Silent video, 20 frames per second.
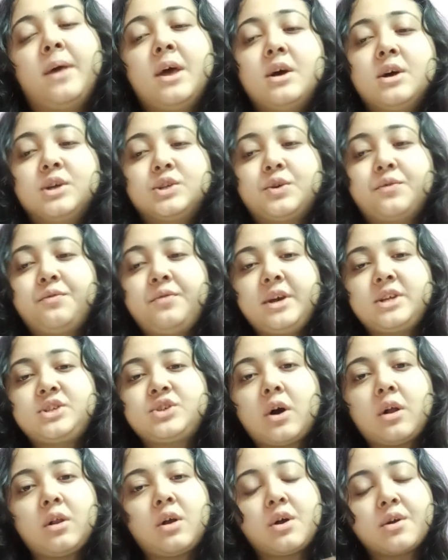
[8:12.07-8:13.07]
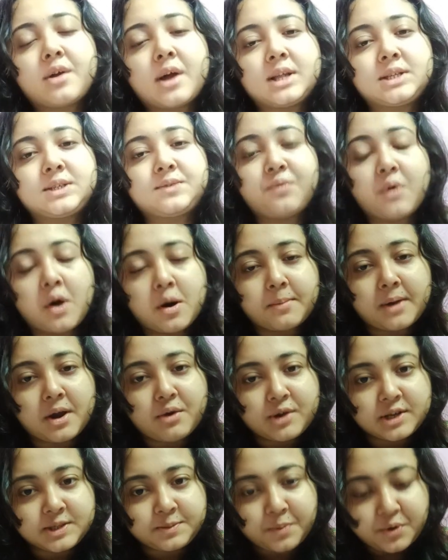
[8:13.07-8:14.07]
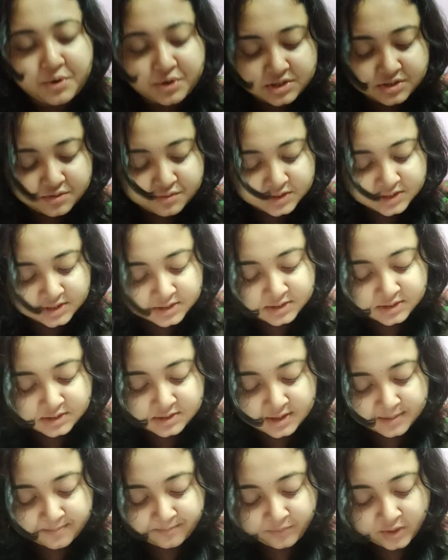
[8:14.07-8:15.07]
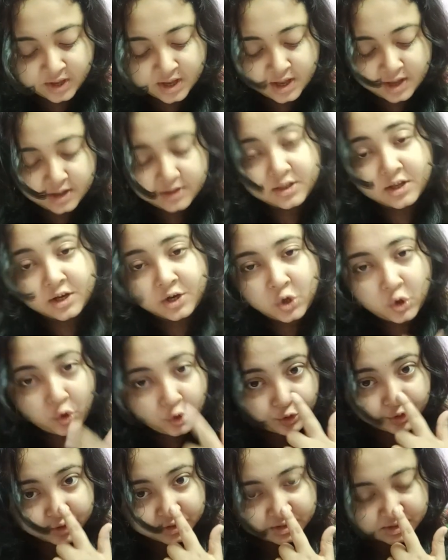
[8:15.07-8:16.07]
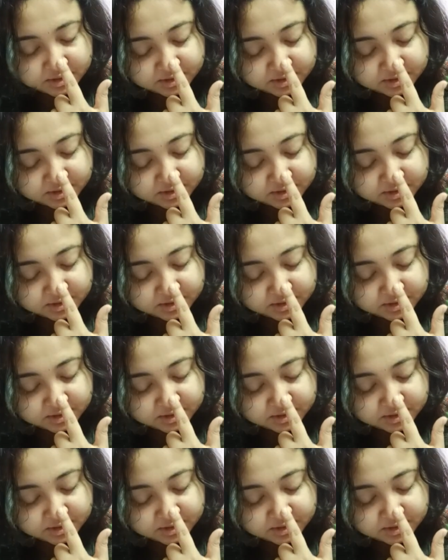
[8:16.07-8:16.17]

So which all organs form our respiratory system? The nose,